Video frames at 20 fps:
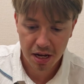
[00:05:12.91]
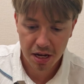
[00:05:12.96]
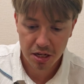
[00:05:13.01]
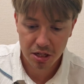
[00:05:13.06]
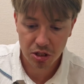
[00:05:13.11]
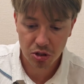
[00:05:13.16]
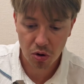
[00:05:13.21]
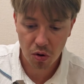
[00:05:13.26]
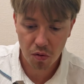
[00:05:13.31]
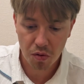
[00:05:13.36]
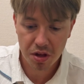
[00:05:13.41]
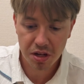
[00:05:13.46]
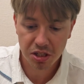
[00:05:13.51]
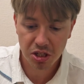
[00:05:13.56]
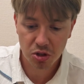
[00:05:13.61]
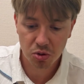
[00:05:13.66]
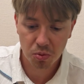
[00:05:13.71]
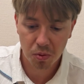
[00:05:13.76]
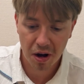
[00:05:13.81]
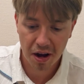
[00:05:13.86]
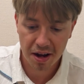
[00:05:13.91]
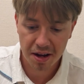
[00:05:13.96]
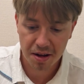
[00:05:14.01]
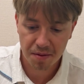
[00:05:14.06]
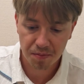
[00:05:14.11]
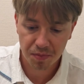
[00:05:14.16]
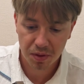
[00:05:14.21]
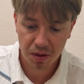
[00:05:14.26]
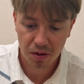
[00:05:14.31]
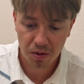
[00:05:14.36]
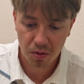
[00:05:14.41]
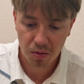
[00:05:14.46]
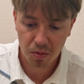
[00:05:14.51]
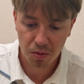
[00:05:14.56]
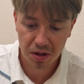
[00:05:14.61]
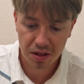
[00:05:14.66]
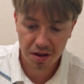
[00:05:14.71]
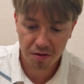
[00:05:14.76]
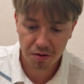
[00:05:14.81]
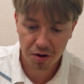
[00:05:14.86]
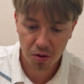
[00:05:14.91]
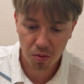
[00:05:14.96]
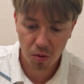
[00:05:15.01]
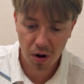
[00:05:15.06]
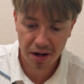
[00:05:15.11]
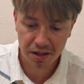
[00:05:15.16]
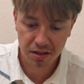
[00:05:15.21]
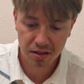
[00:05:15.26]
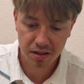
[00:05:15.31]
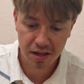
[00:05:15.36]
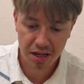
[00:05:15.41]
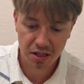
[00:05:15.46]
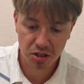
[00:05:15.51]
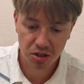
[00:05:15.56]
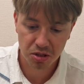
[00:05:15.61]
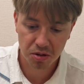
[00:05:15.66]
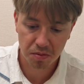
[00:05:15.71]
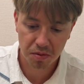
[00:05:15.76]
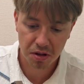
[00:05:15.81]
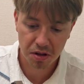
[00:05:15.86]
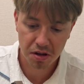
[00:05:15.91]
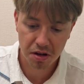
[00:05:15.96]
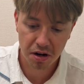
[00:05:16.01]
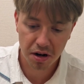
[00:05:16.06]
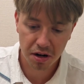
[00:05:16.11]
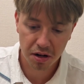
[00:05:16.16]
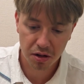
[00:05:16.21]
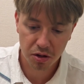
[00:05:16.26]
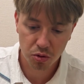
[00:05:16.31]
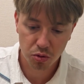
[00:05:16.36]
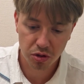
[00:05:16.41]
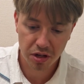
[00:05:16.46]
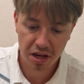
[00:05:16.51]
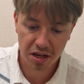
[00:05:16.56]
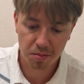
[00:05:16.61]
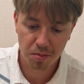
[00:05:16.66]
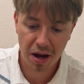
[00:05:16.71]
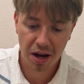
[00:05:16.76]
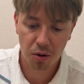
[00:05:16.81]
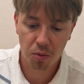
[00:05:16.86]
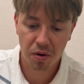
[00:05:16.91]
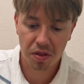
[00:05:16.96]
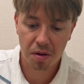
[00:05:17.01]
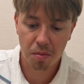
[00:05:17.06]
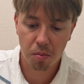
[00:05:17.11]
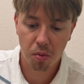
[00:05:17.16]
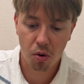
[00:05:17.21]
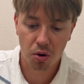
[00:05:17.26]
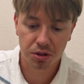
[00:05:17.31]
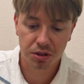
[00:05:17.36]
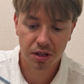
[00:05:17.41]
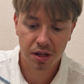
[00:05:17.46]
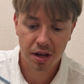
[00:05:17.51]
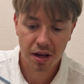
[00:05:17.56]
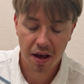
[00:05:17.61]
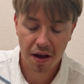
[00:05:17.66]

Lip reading: So this is why whenever white takes here, you take back with the pawn,